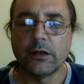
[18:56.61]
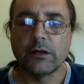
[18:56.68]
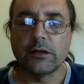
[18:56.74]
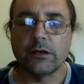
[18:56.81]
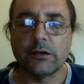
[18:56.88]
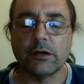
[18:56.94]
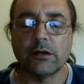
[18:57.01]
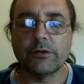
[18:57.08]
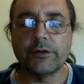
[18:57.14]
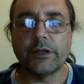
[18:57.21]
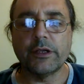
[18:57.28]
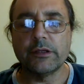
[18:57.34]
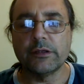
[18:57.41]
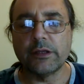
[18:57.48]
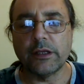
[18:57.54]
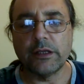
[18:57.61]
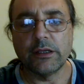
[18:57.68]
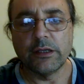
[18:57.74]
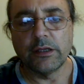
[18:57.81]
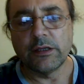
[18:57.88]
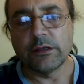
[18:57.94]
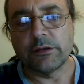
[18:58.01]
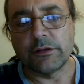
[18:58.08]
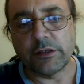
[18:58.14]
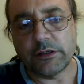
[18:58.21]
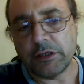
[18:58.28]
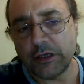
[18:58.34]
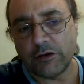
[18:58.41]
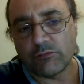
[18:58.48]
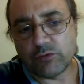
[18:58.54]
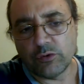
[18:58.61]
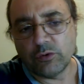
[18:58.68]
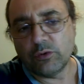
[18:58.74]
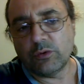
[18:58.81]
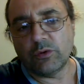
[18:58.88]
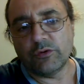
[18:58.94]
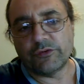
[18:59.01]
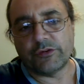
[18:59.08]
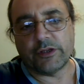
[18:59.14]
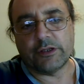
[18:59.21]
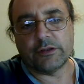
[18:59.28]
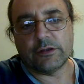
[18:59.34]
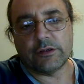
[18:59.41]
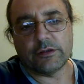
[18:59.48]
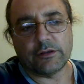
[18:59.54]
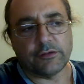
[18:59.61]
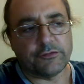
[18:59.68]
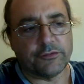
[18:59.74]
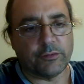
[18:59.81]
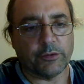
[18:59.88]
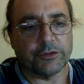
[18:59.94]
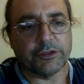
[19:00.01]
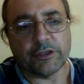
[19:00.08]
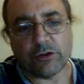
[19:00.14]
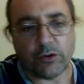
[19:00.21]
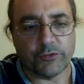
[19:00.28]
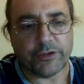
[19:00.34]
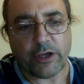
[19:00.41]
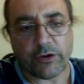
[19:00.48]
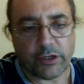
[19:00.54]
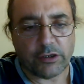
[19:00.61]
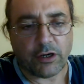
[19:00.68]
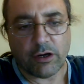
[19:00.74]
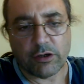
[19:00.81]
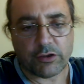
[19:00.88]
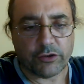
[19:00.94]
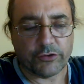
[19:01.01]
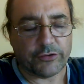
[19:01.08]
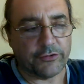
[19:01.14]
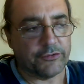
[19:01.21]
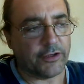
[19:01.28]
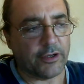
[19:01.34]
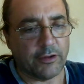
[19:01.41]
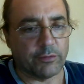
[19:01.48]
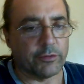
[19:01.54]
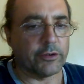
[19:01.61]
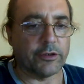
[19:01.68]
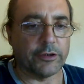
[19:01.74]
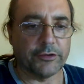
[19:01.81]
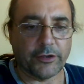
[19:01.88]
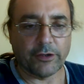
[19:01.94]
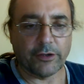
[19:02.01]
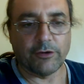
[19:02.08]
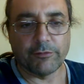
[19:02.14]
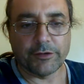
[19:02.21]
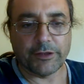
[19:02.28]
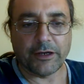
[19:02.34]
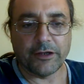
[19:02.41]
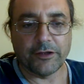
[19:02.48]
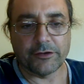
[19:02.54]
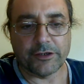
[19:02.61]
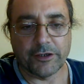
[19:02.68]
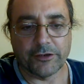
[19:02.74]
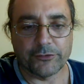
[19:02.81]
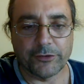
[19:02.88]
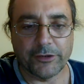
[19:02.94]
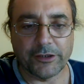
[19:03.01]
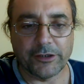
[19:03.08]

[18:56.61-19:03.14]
You know, the king rules and is the one that goes out and conquers and say, we're going to take over that other country, you